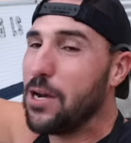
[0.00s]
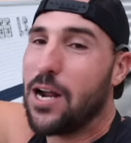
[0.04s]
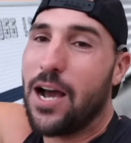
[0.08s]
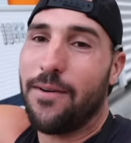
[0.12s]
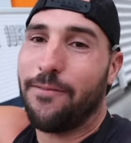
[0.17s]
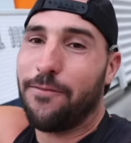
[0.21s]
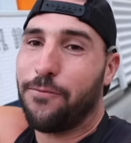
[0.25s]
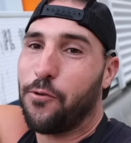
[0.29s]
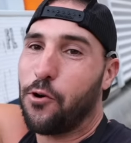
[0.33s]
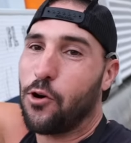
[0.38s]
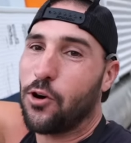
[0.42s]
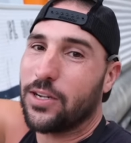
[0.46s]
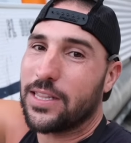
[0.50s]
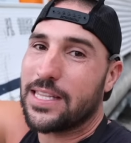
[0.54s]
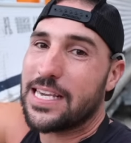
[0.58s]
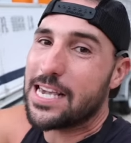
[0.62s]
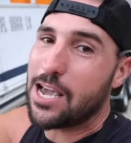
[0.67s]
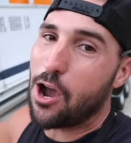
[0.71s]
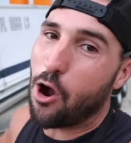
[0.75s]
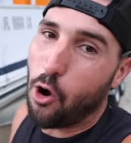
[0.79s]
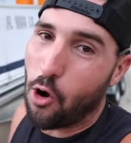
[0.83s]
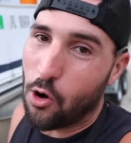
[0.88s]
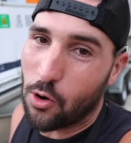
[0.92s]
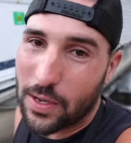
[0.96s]
it up for the
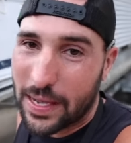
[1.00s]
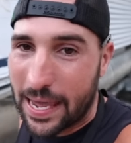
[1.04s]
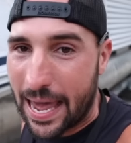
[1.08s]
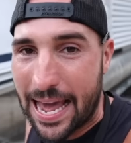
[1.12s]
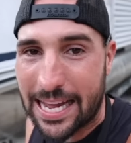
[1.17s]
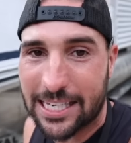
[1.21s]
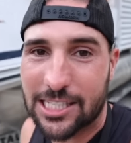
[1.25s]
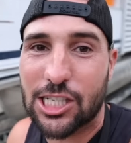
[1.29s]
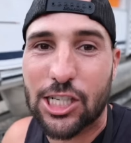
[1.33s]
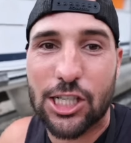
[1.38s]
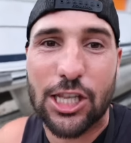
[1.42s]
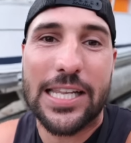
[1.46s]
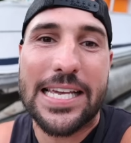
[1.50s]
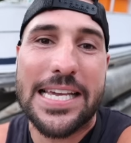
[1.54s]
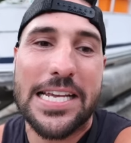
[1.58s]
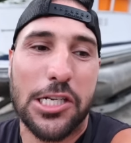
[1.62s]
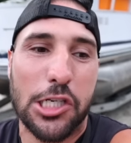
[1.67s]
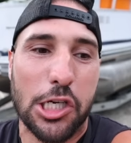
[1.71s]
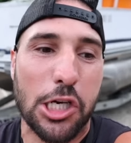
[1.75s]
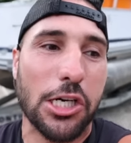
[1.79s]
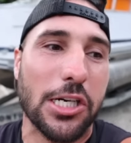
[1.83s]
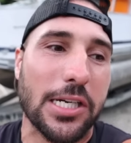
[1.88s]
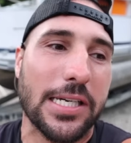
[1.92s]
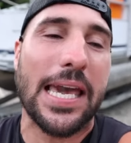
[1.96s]
old Catch Clean
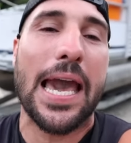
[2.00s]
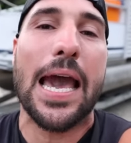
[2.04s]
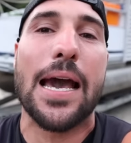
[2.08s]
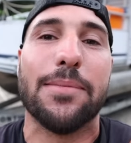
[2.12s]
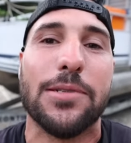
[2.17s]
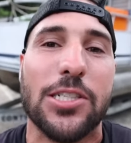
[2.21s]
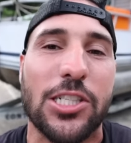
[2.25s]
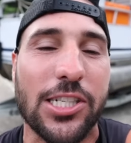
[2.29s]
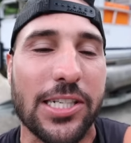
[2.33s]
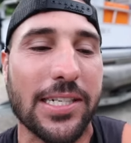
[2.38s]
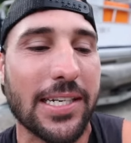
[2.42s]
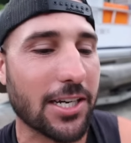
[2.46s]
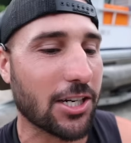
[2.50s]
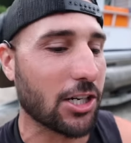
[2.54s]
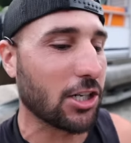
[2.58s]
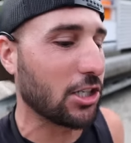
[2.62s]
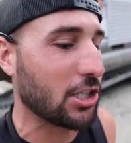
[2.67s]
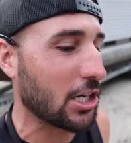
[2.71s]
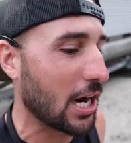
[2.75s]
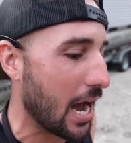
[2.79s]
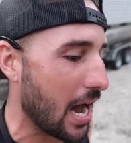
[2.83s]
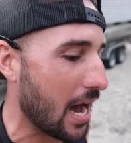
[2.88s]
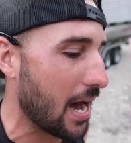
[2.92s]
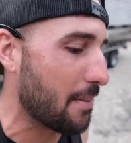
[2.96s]
Cook cabin. She did her
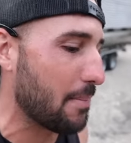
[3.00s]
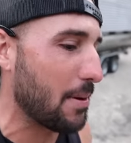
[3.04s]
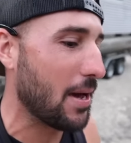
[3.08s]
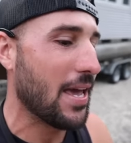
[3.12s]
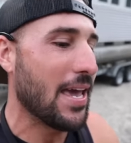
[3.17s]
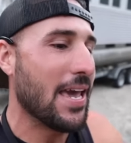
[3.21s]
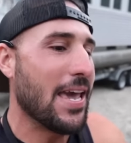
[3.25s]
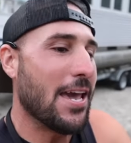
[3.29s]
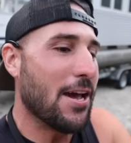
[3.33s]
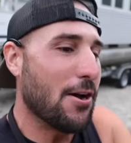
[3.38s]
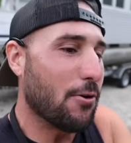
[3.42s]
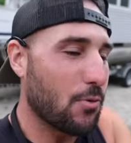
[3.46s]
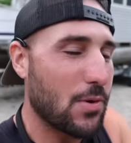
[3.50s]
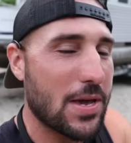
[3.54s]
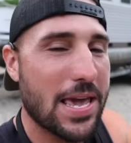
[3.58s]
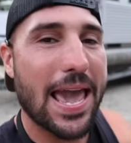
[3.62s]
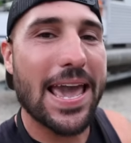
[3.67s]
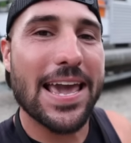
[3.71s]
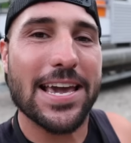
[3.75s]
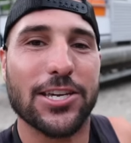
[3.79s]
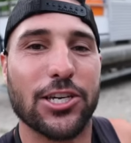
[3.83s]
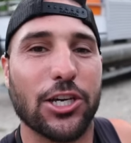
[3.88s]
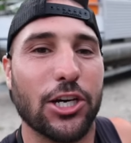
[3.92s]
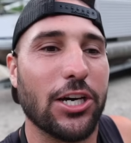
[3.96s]
job, we
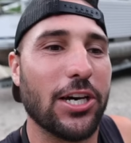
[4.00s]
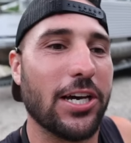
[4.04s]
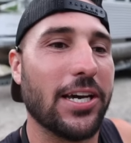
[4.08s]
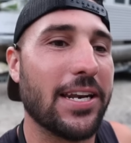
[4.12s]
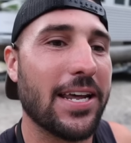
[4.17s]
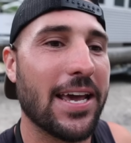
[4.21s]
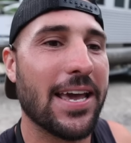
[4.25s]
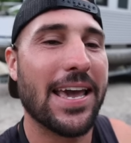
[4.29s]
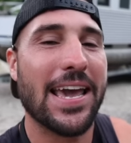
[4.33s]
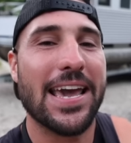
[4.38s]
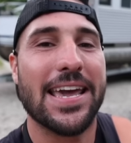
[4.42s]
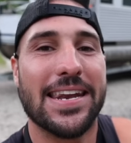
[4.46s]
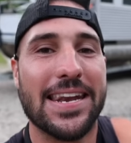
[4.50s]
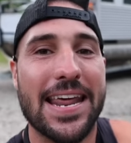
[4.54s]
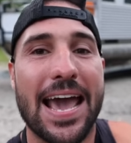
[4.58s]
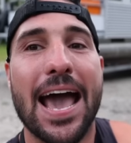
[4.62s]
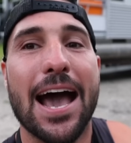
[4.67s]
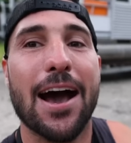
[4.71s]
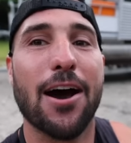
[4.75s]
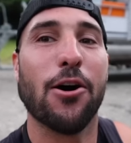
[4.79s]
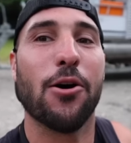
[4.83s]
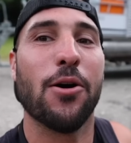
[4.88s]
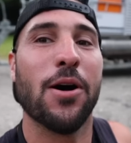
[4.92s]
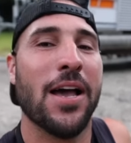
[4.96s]
ate good, and
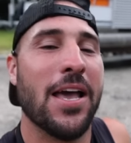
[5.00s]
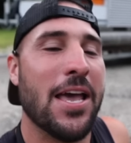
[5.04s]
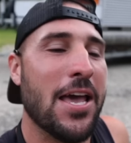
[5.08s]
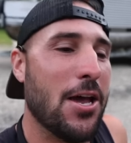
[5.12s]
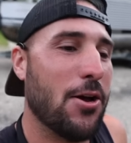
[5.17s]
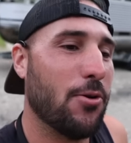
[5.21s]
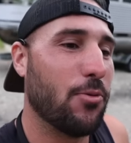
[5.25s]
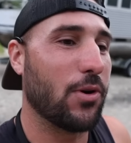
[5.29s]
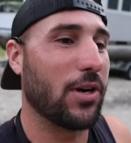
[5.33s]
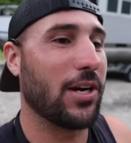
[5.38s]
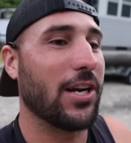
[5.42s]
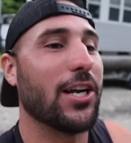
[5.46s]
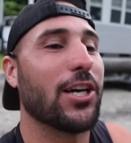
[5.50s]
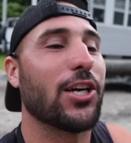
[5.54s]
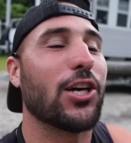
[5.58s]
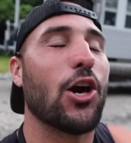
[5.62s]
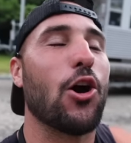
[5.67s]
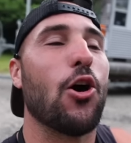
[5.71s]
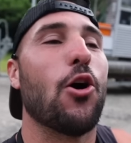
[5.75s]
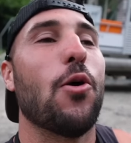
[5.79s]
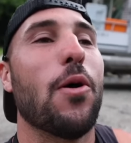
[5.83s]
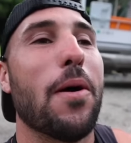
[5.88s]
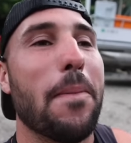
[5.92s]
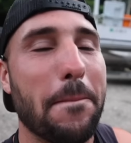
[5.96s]
now we're gonna
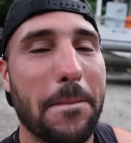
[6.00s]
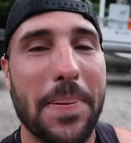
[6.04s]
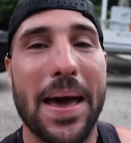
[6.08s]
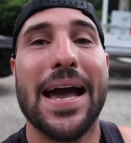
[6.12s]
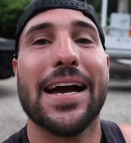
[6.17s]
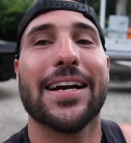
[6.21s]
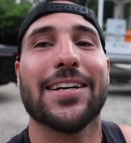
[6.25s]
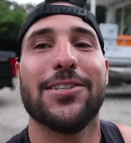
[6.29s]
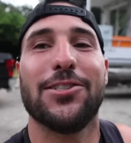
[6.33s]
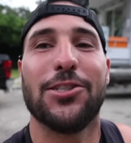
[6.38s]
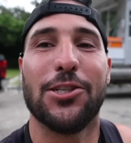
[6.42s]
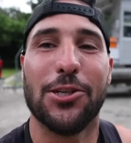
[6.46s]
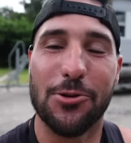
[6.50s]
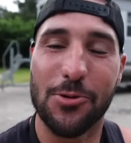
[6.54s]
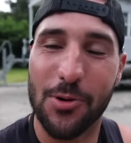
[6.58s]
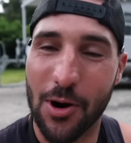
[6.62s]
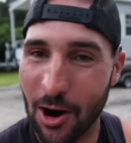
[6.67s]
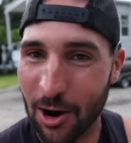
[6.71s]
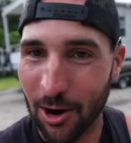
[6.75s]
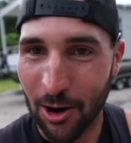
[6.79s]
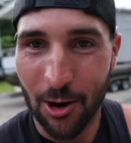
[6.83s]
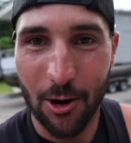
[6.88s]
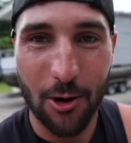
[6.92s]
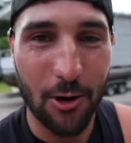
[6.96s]
go back to
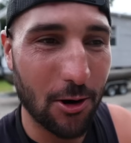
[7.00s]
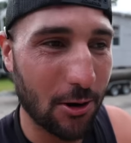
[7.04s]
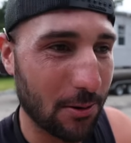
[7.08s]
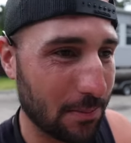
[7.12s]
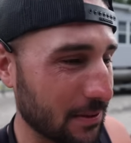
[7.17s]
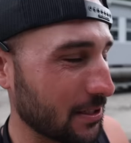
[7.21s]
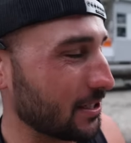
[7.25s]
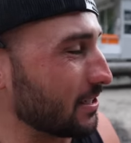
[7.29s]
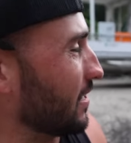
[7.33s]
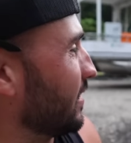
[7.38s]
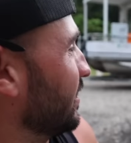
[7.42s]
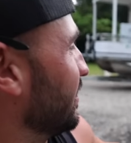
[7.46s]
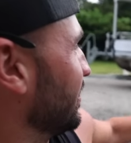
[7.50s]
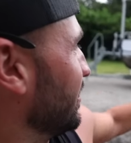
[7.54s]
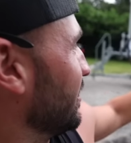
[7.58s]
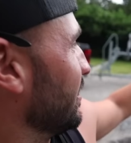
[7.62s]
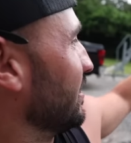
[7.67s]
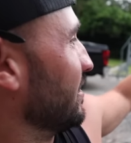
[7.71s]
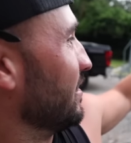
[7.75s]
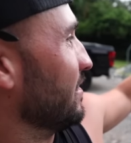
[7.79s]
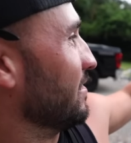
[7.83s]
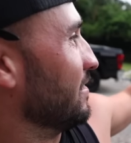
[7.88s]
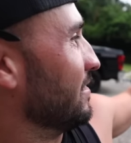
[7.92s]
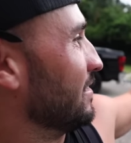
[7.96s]
our homes
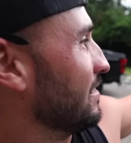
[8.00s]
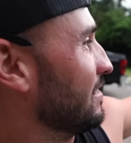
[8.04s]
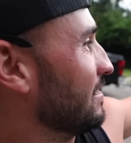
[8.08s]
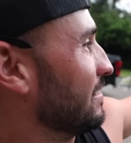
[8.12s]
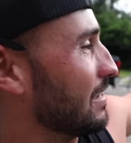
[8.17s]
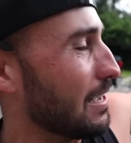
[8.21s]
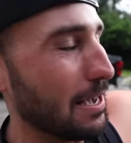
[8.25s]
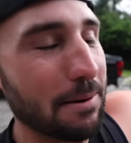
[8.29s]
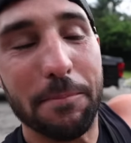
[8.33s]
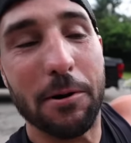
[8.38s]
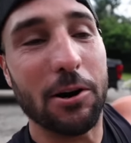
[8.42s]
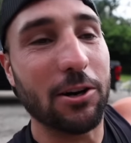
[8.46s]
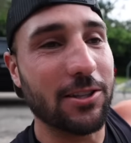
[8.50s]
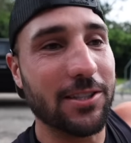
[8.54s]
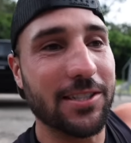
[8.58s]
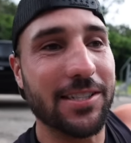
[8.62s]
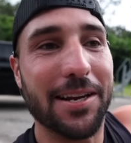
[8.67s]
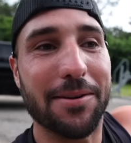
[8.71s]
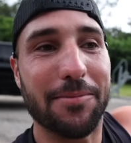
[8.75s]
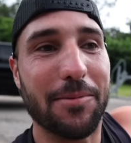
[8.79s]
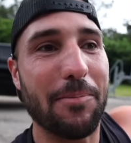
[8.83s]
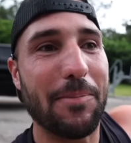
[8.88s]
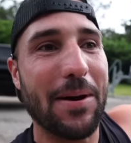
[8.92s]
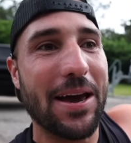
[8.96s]
and park this
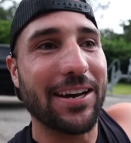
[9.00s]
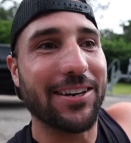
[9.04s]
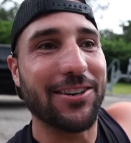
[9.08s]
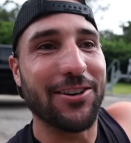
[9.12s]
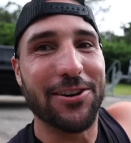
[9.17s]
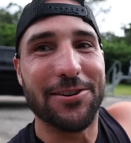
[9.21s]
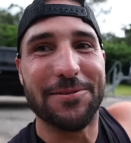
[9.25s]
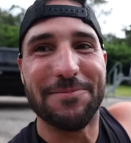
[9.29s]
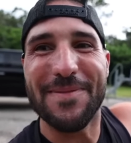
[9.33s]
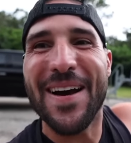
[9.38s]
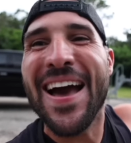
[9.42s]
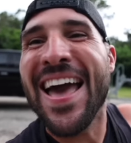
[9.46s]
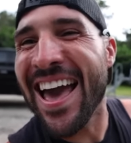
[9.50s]
thing in my backyard.